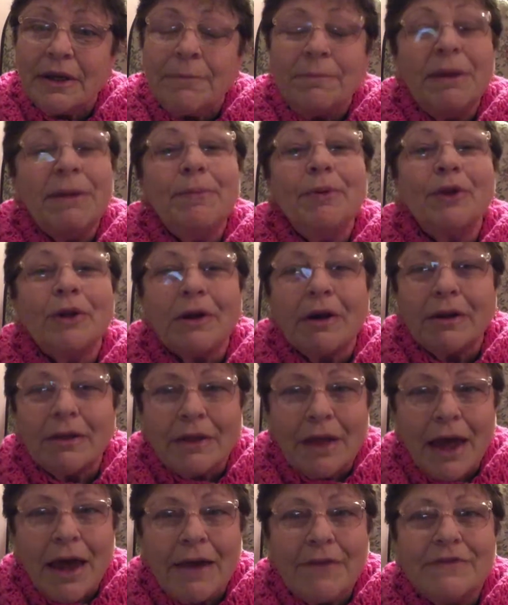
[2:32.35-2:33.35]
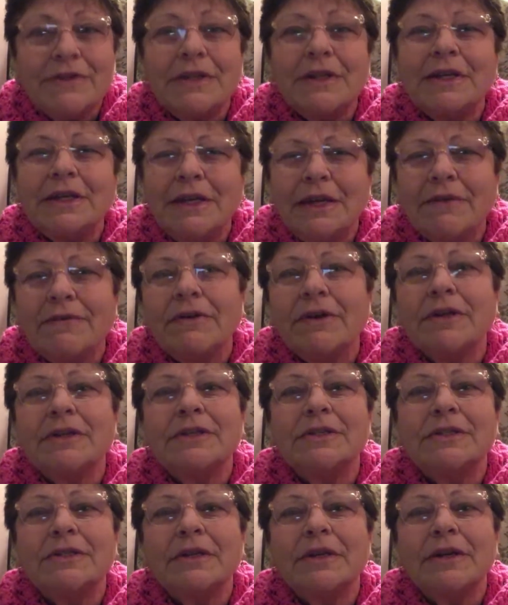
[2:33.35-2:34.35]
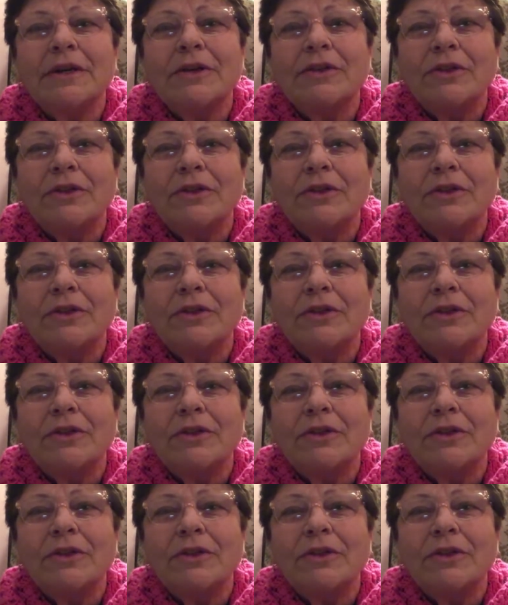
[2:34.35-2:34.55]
People in our lives that give us